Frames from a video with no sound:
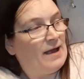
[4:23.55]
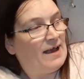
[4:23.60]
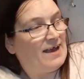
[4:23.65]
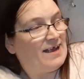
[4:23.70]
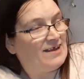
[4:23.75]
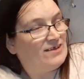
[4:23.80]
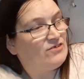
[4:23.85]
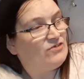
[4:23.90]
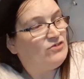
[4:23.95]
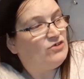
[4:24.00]

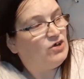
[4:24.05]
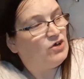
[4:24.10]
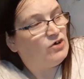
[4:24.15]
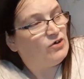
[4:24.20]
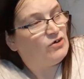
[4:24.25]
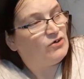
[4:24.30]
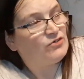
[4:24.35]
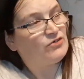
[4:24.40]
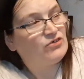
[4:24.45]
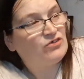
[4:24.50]
It's
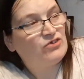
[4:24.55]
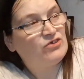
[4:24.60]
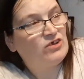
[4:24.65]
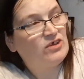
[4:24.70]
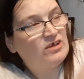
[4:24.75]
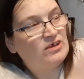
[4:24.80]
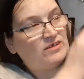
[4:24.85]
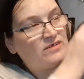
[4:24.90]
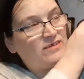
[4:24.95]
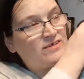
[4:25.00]
not
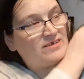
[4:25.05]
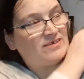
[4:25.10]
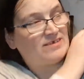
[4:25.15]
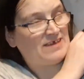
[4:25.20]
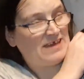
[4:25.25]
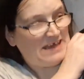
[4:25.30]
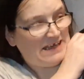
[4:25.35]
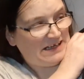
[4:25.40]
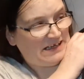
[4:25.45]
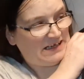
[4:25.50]

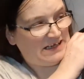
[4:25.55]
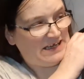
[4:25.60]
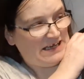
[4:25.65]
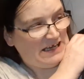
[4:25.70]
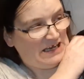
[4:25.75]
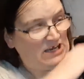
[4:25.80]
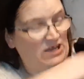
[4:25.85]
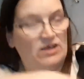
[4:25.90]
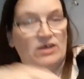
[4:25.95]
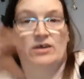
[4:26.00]

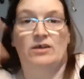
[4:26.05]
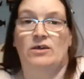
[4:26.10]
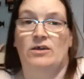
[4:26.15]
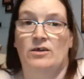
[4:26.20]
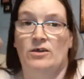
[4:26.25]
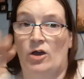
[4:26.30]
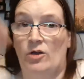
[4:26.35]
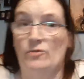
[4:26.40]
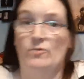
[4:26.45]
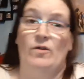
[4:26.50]
distinctly
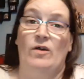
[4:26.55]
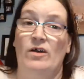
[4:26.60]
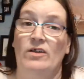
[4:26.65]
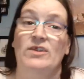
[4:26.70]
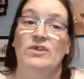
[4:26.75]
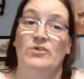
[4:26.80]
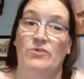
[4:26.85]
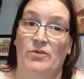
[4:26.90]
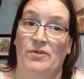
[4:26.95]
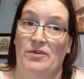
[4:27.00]

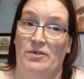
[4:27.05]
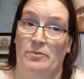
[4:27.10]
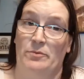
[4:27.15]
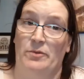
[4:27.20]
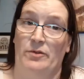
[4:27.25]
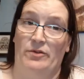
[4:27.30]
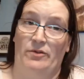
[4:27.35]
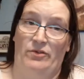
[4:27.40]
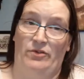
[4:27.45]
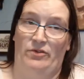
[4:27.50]
overtly
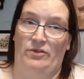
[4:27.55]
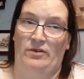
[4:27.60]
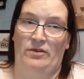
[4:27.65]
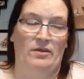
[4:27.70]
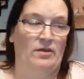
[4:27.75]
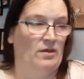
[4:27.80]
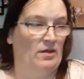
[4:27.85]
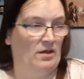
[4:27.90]
Christmas.